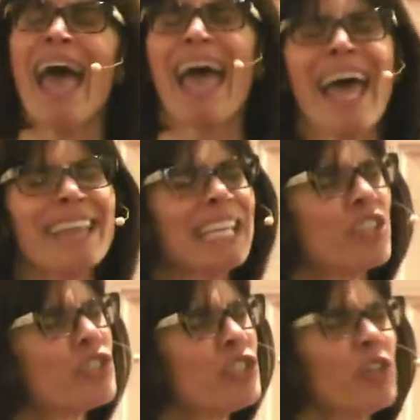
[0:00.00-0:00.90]
and the
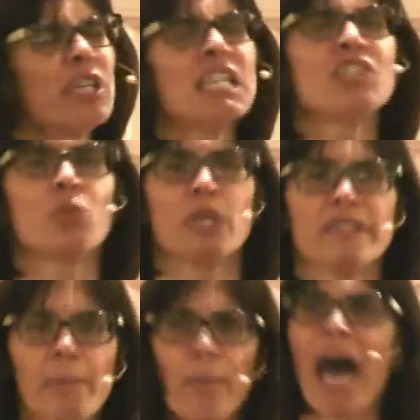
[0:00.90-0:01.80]
insurance was
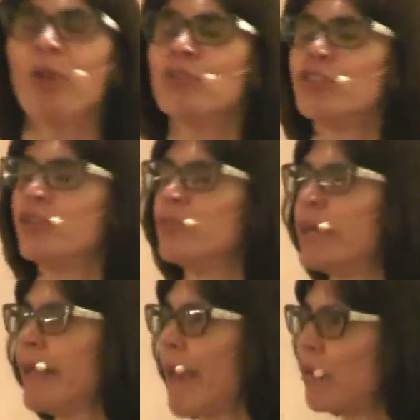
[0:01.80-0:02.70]
about to
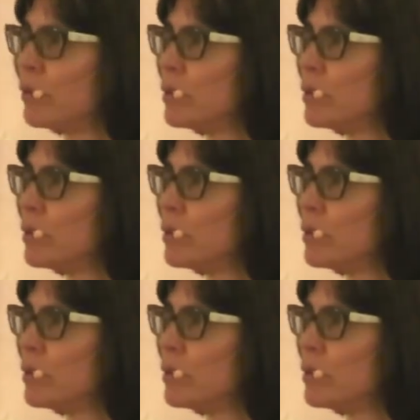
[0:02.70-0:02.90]
run out.